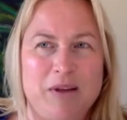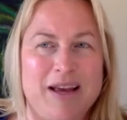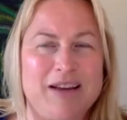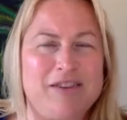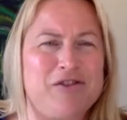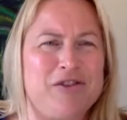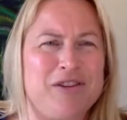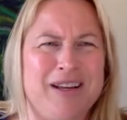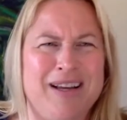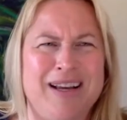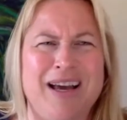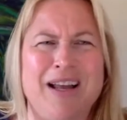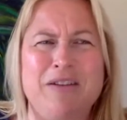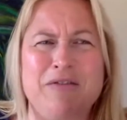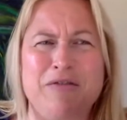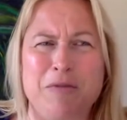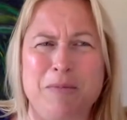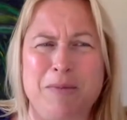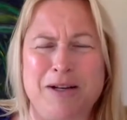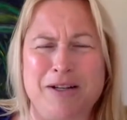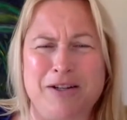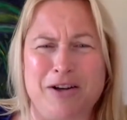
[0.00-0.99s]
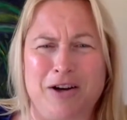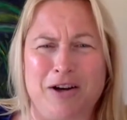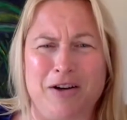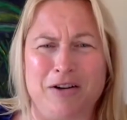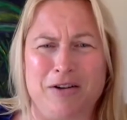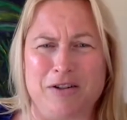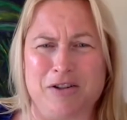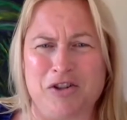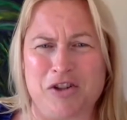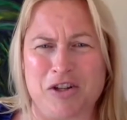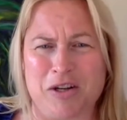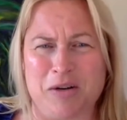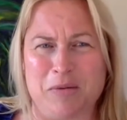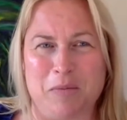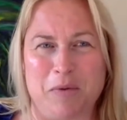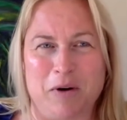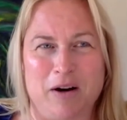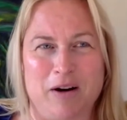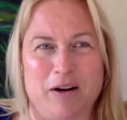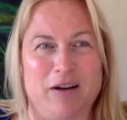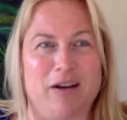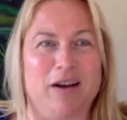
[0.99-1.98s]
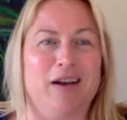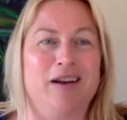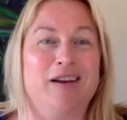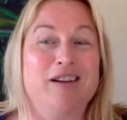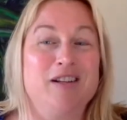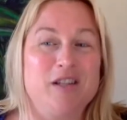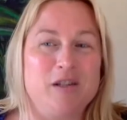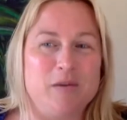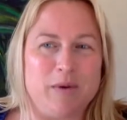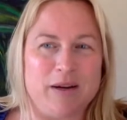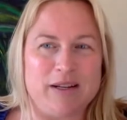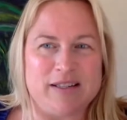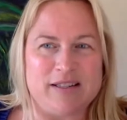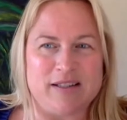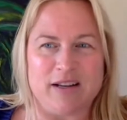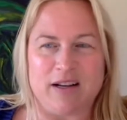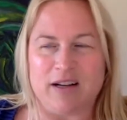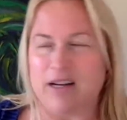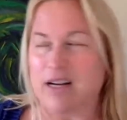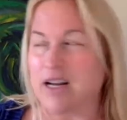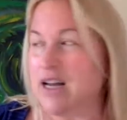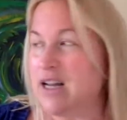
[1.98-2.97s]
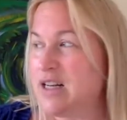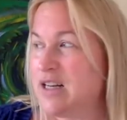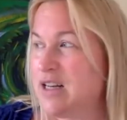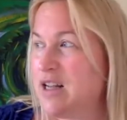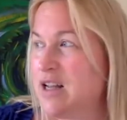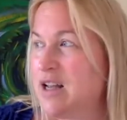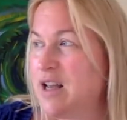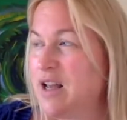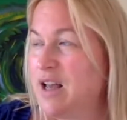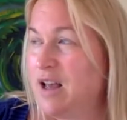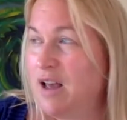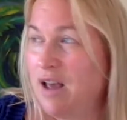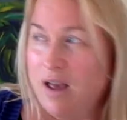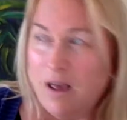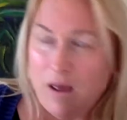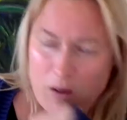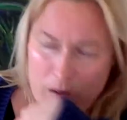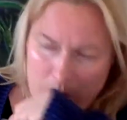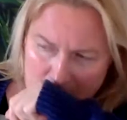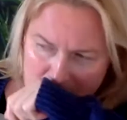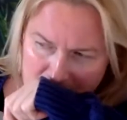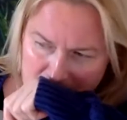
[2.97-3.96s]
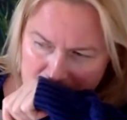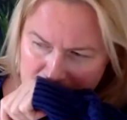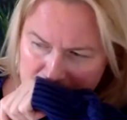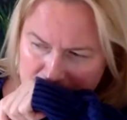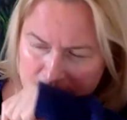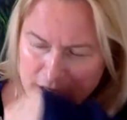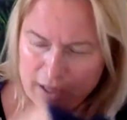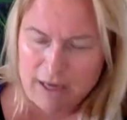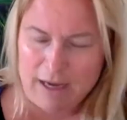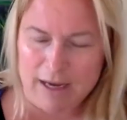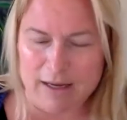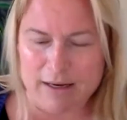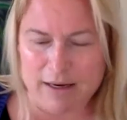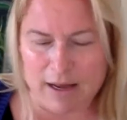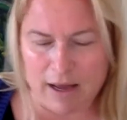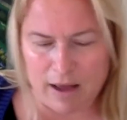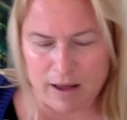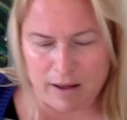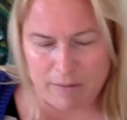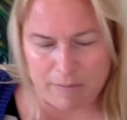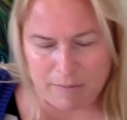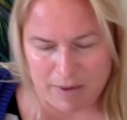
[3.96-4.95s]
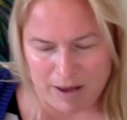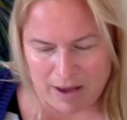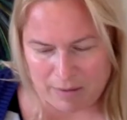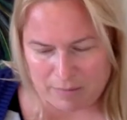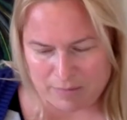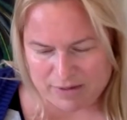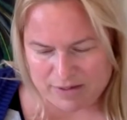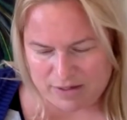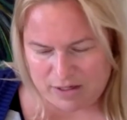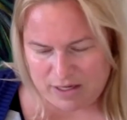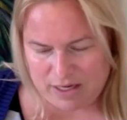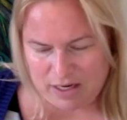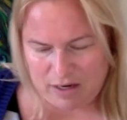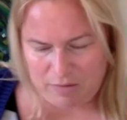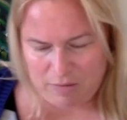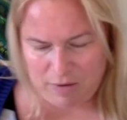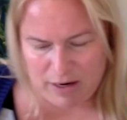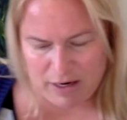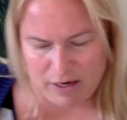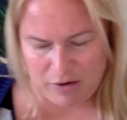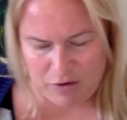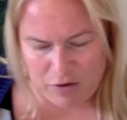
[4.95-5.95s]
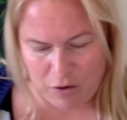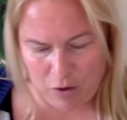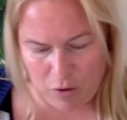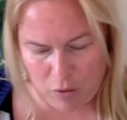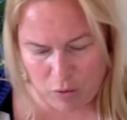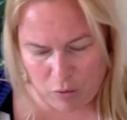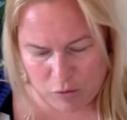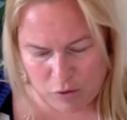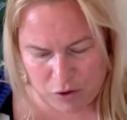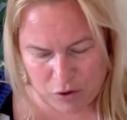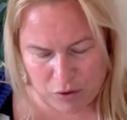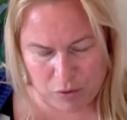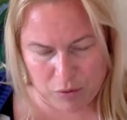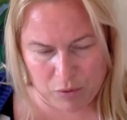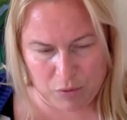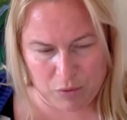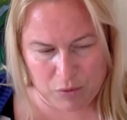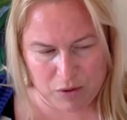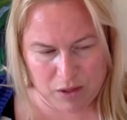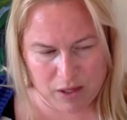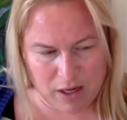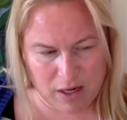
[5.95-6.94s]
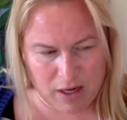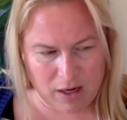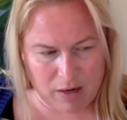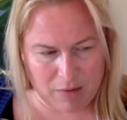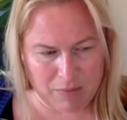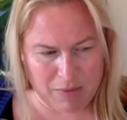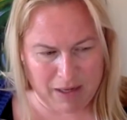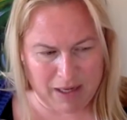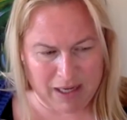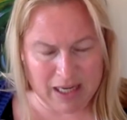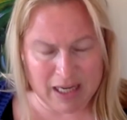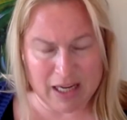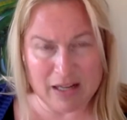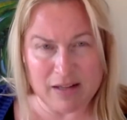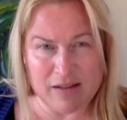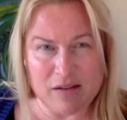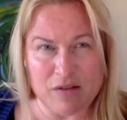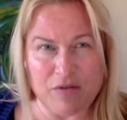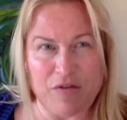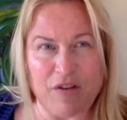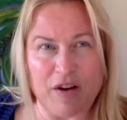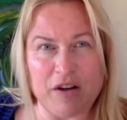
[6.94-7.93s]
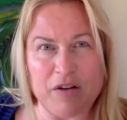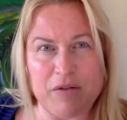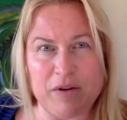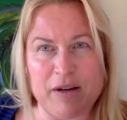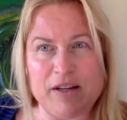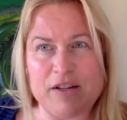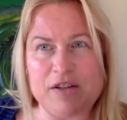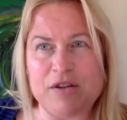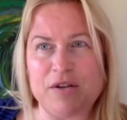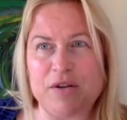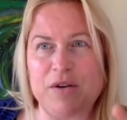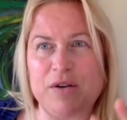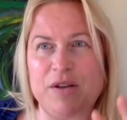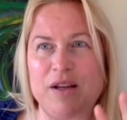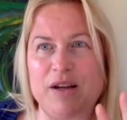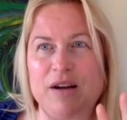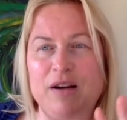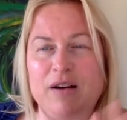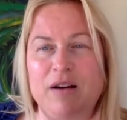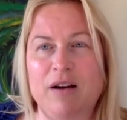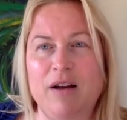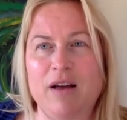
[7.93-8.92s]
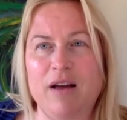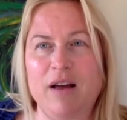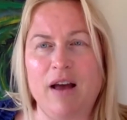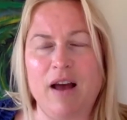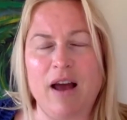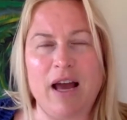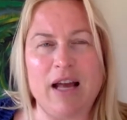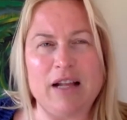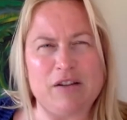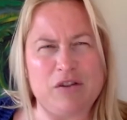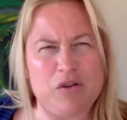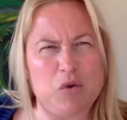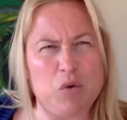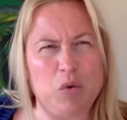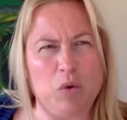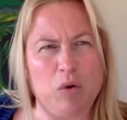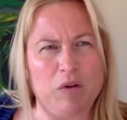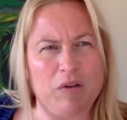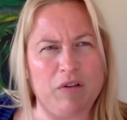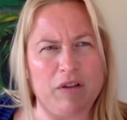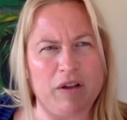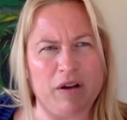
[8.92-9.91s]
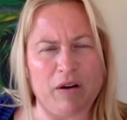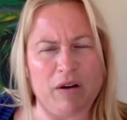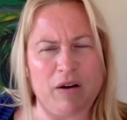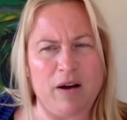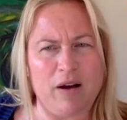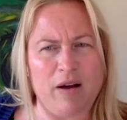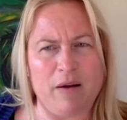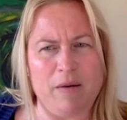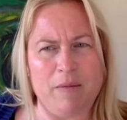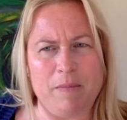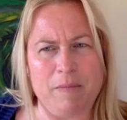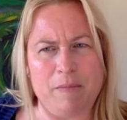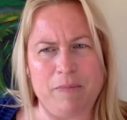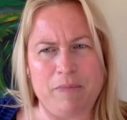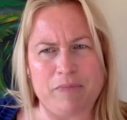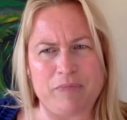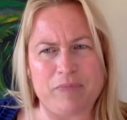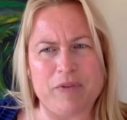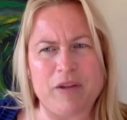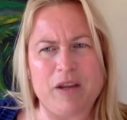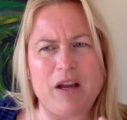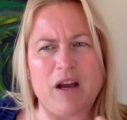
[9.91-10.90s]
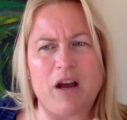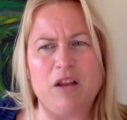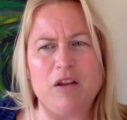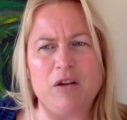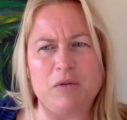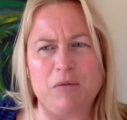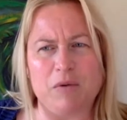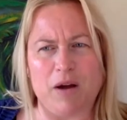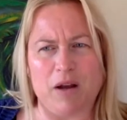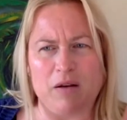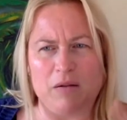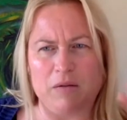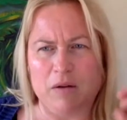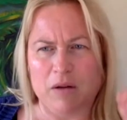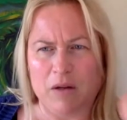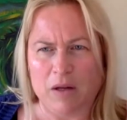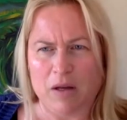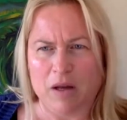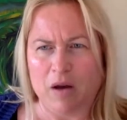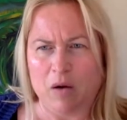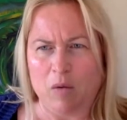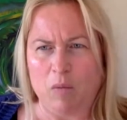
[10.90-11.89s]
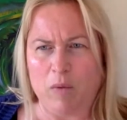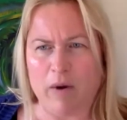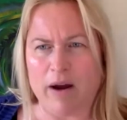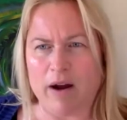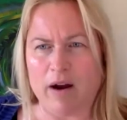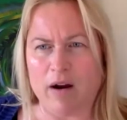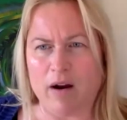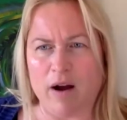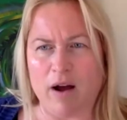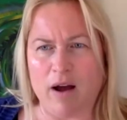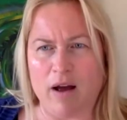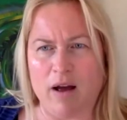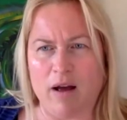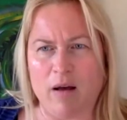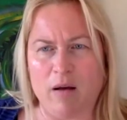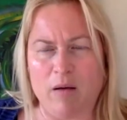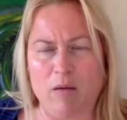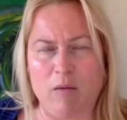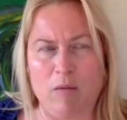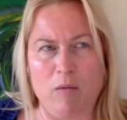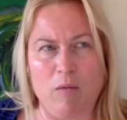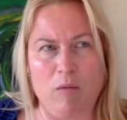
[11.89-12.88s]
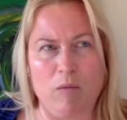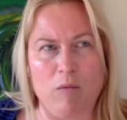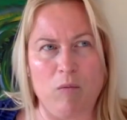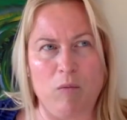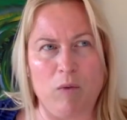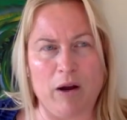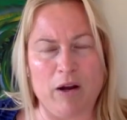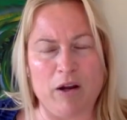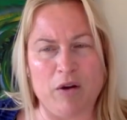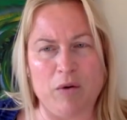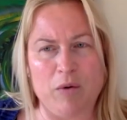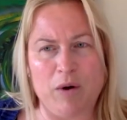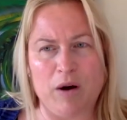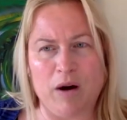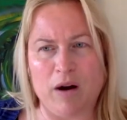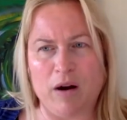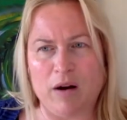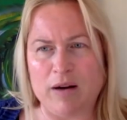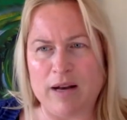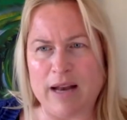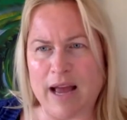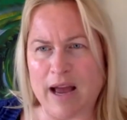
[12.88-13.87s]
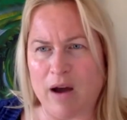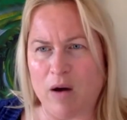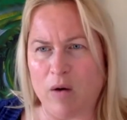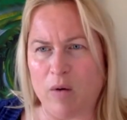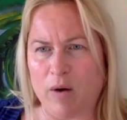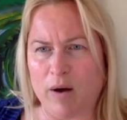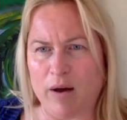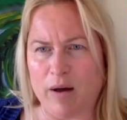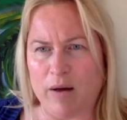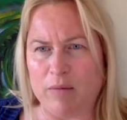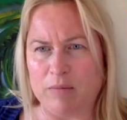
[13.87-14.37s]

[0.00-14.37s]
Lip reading: Actually, I got it for my daughter, and she didn't wear it, so I stuck it on. And I was getting ready to go to my kids' fundraiser there at school, their color run, where you are now,